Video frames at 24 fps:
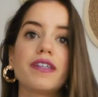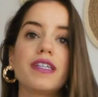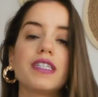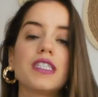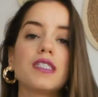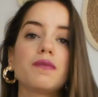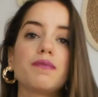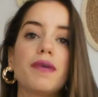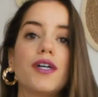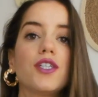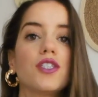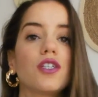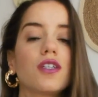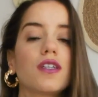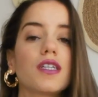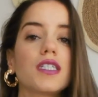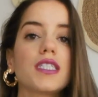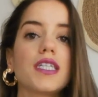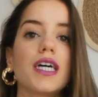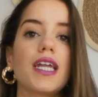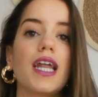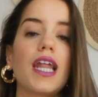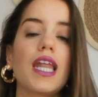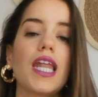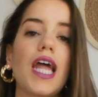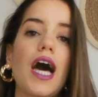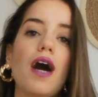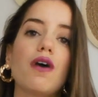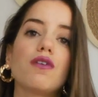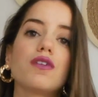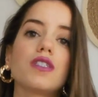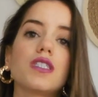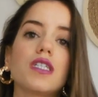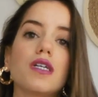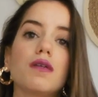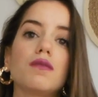a specialist that
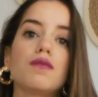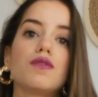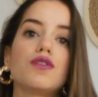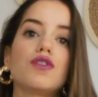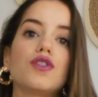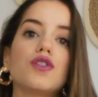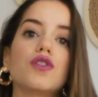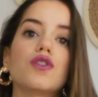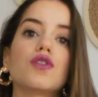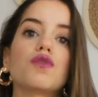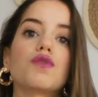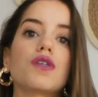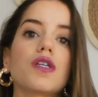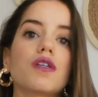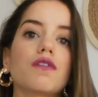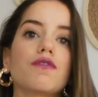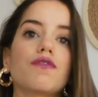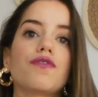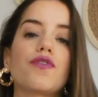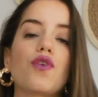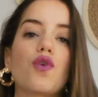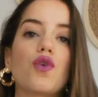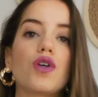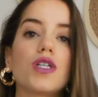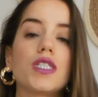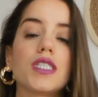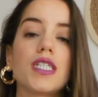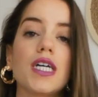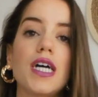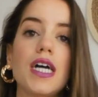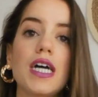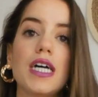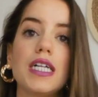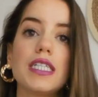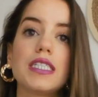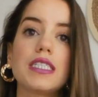allows them to reinforce
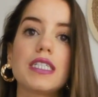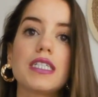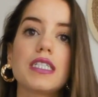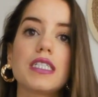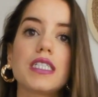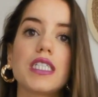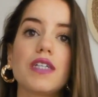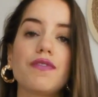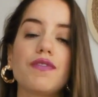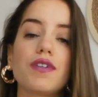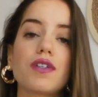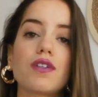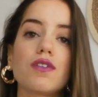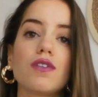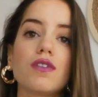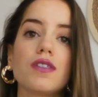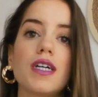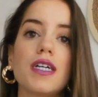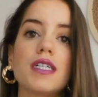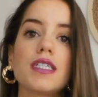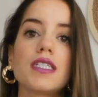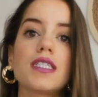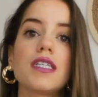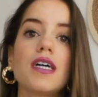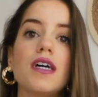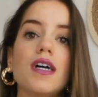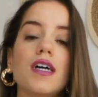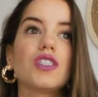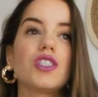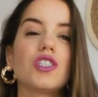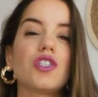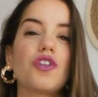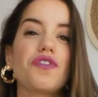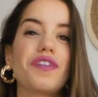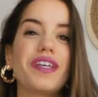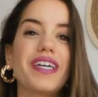this difficultness
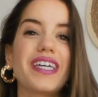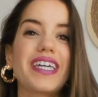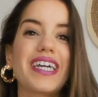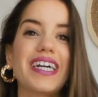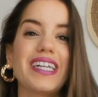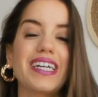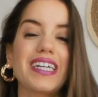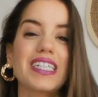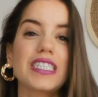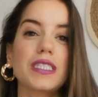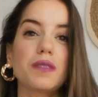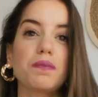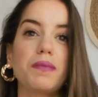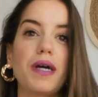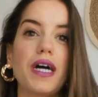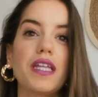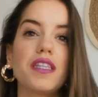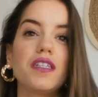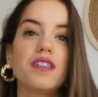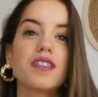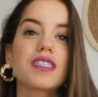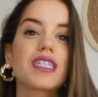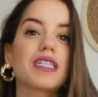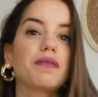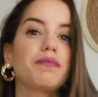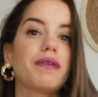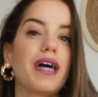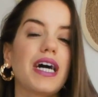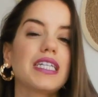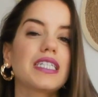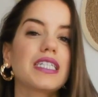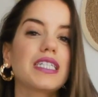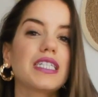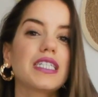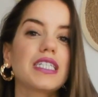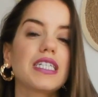so they can expand their
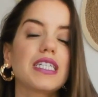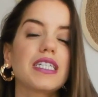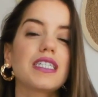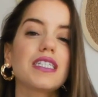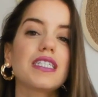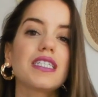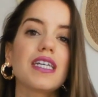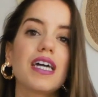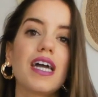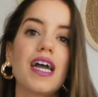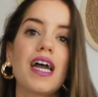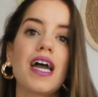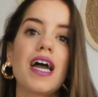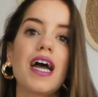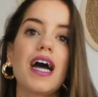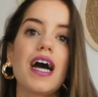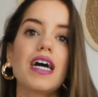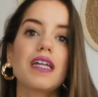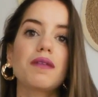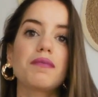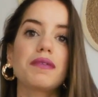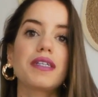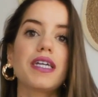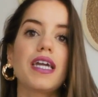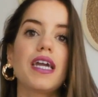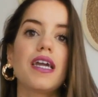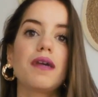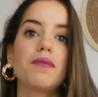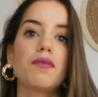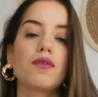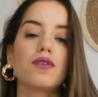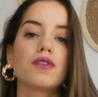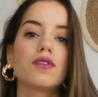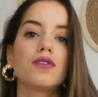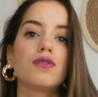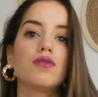capacities and be
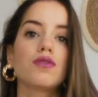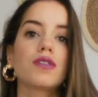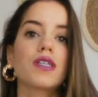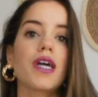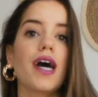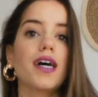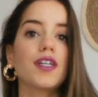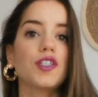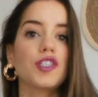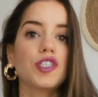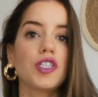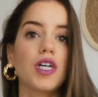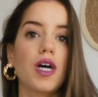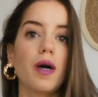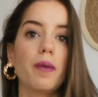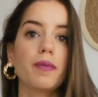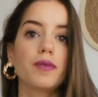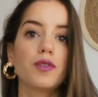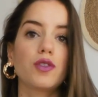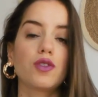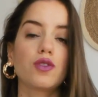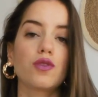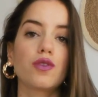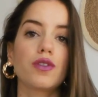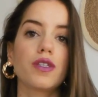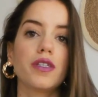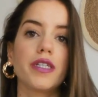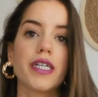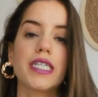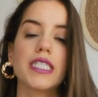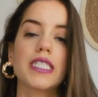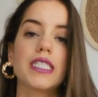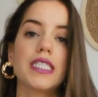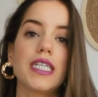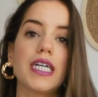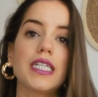able to catch up to their
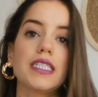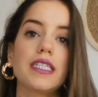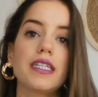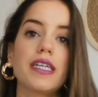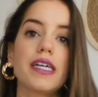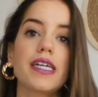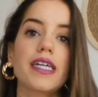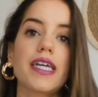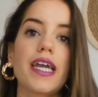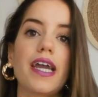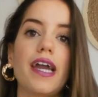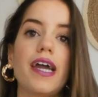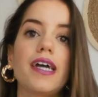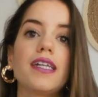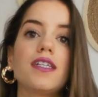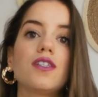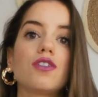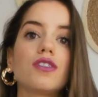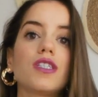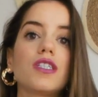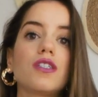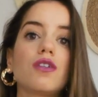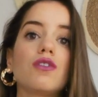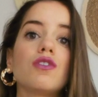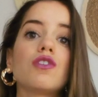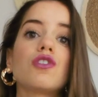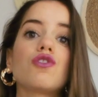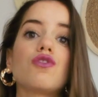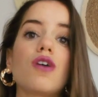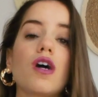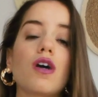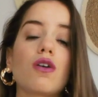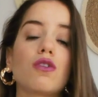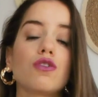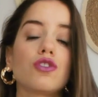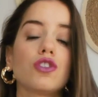extent they can, so they don't
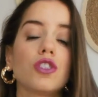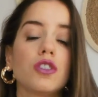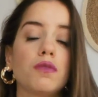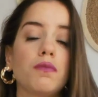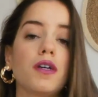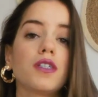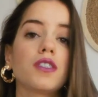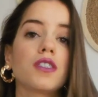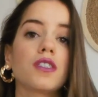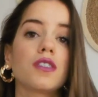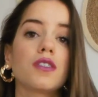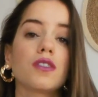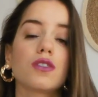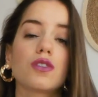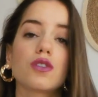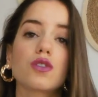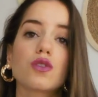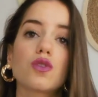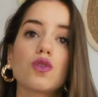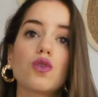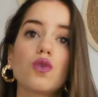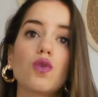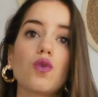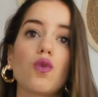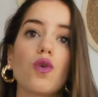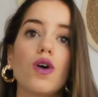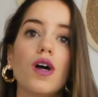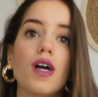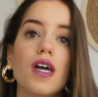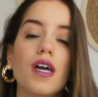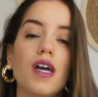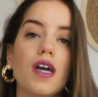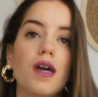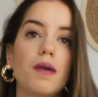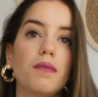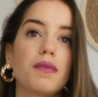struggle so much in school.
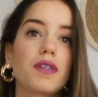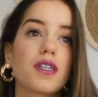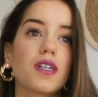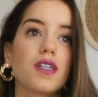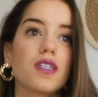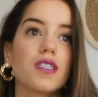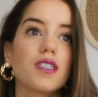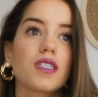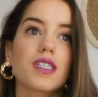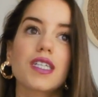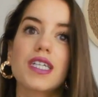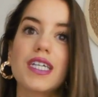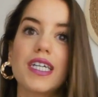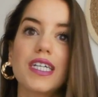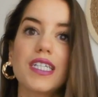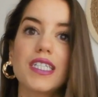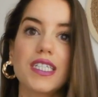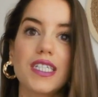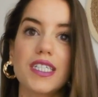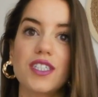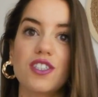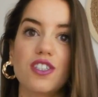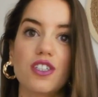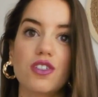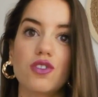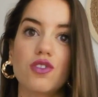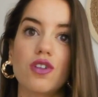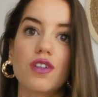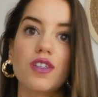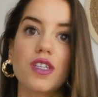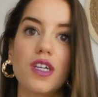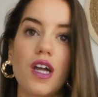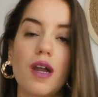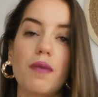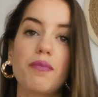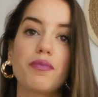Because the kids in general,
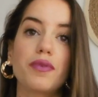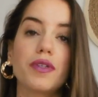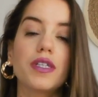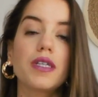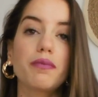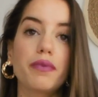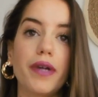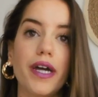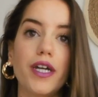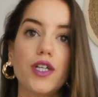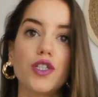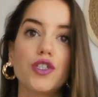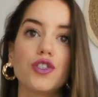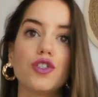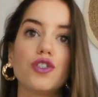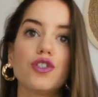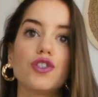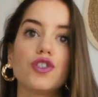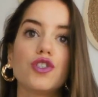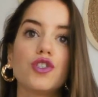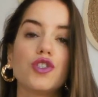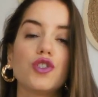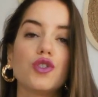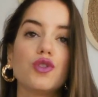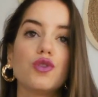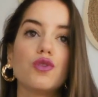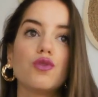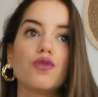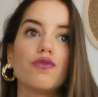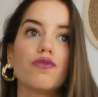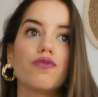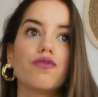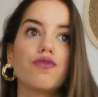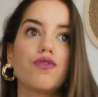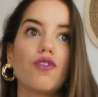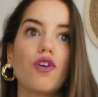they are pretty pressured to
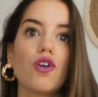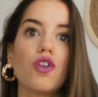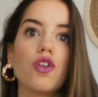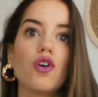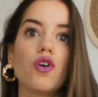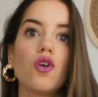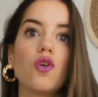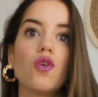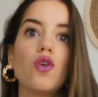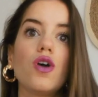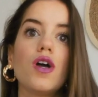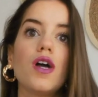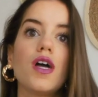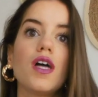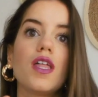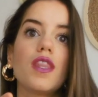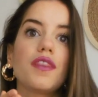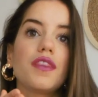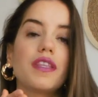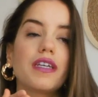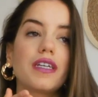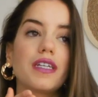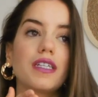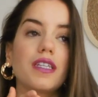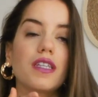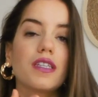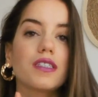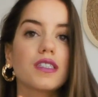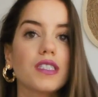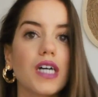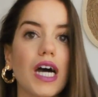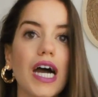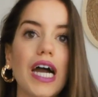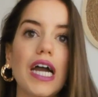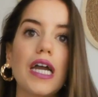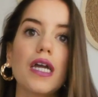follow the
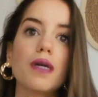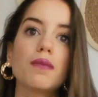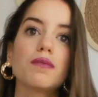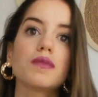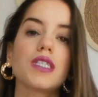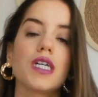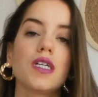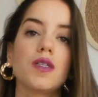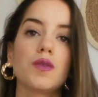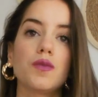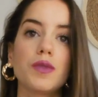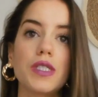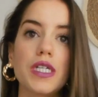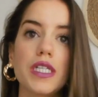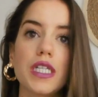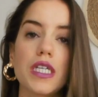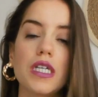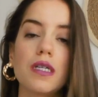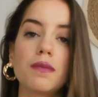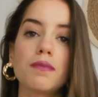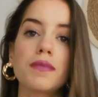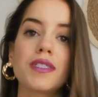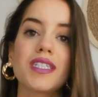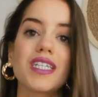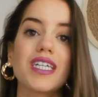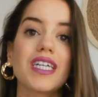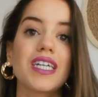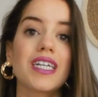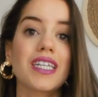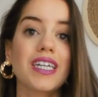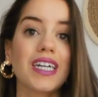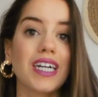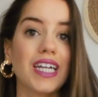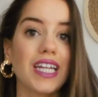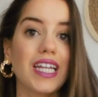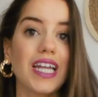times and rhythms
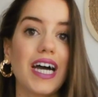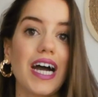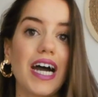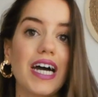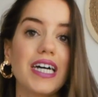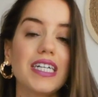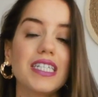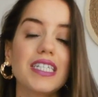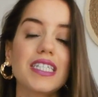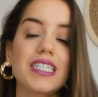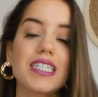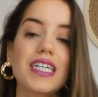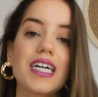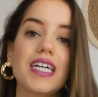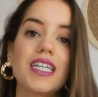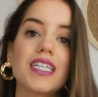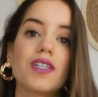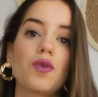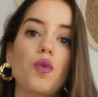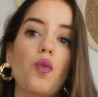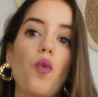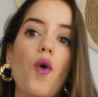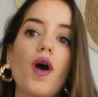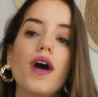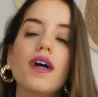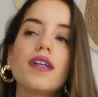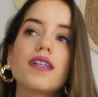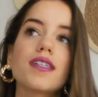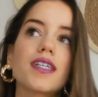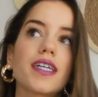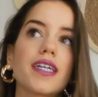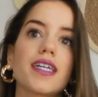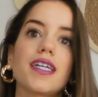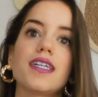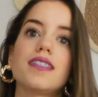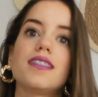in class, and the one
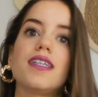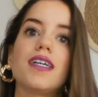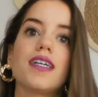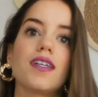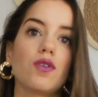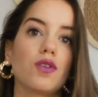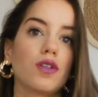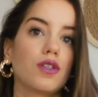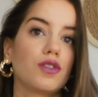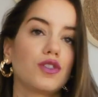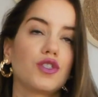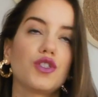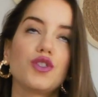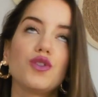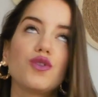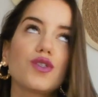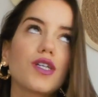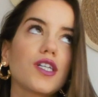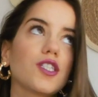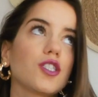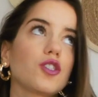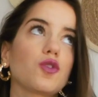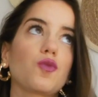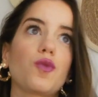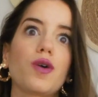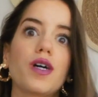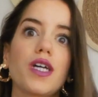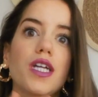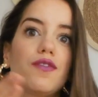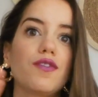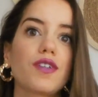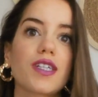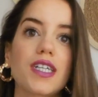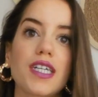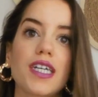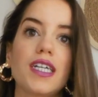kid that, or the two kids or
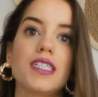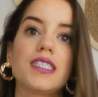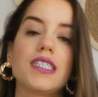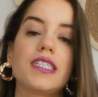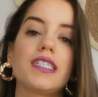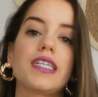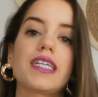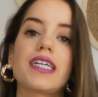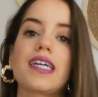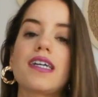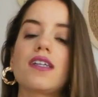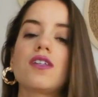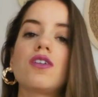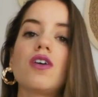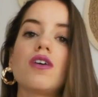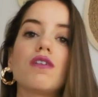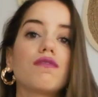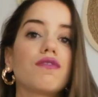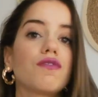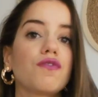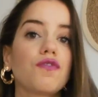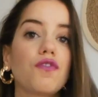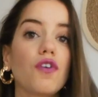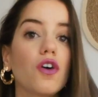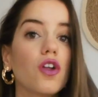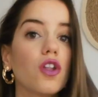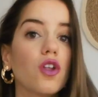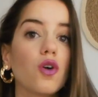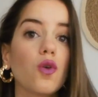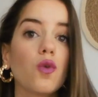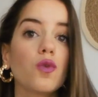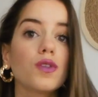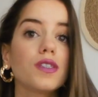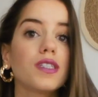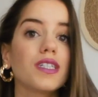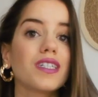whatever kids, that they cannot
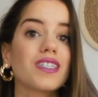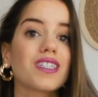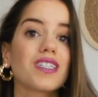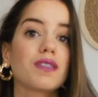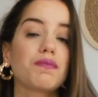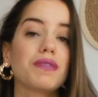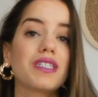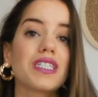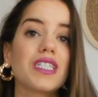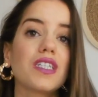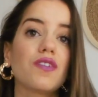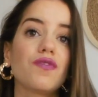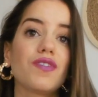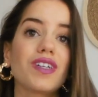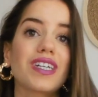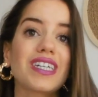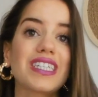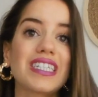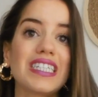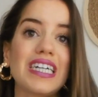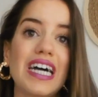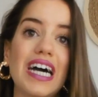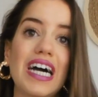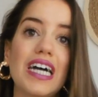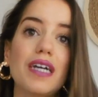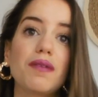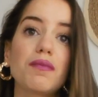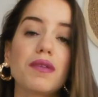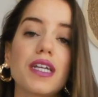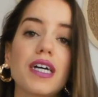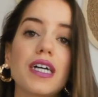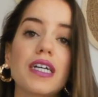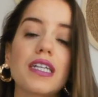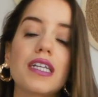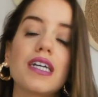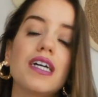follow this specific
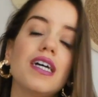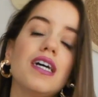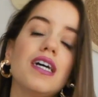timeline,